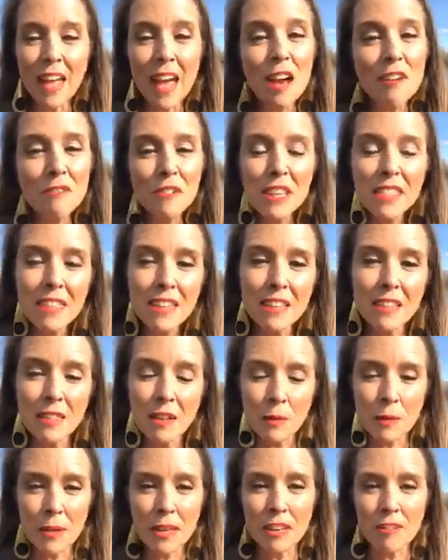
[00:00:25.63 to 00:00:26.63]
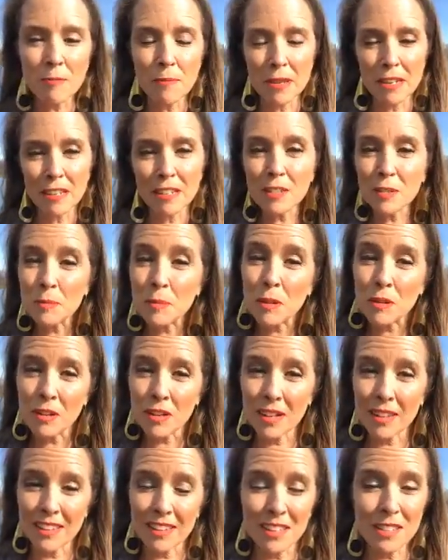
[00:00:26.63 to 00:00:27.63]
everything that we have been
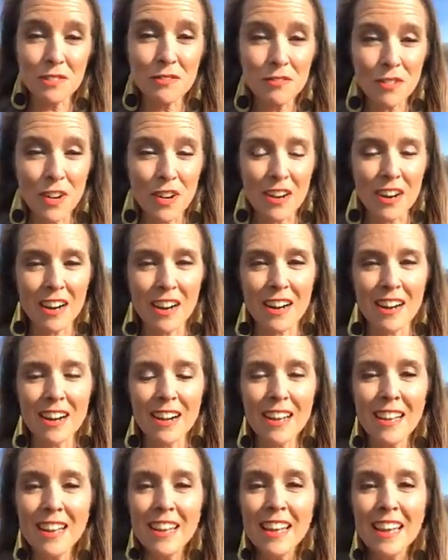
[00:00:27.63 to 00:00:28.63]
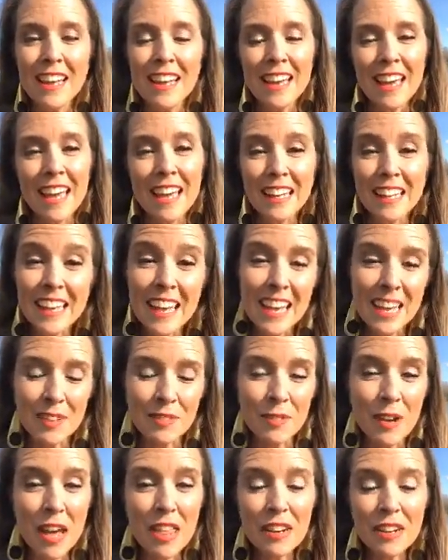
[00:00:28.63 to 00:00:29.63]
exploring thus far. And
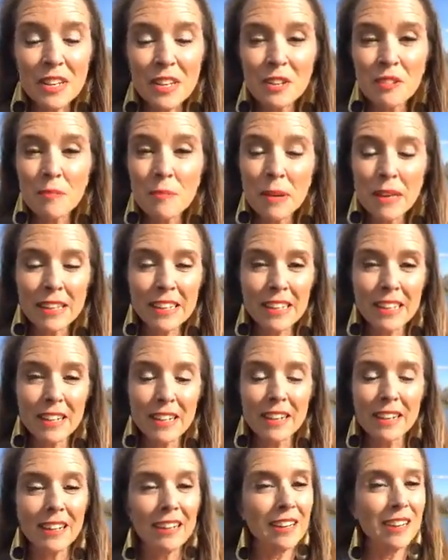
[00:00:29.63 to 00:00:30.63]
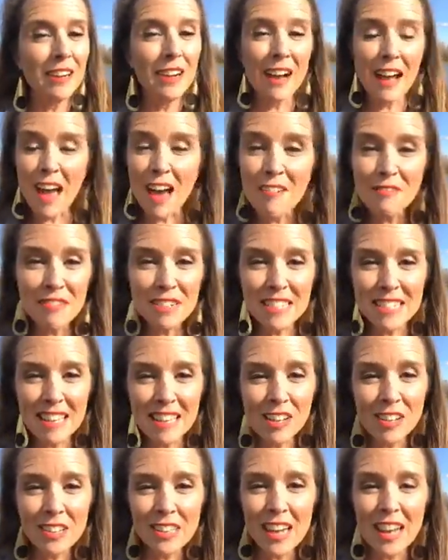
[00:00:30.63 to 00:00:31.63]
again, whether you have been here every
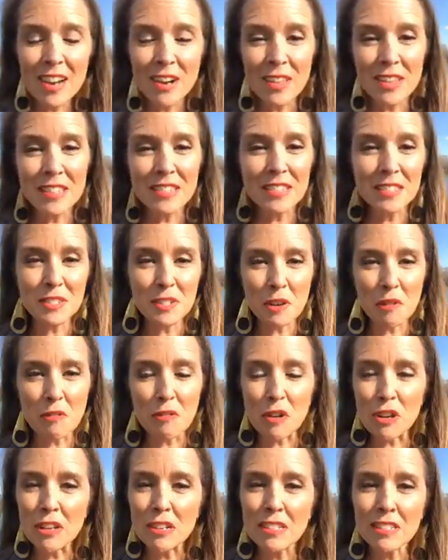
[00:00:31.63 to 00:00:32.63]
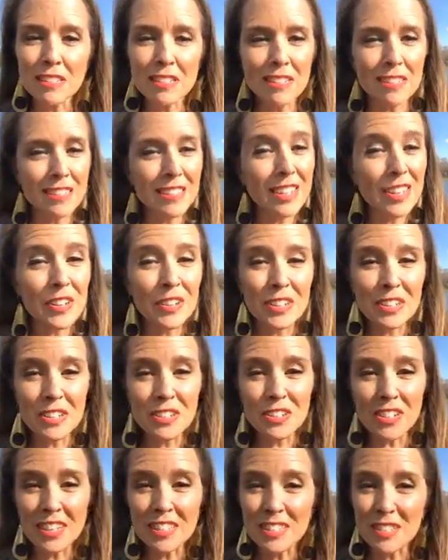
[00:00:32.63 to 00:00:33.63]
single day or this is your first, you're in
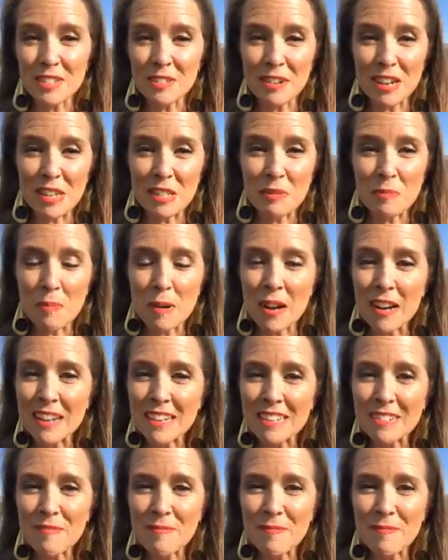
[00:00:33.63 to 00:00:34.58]
just the right spot,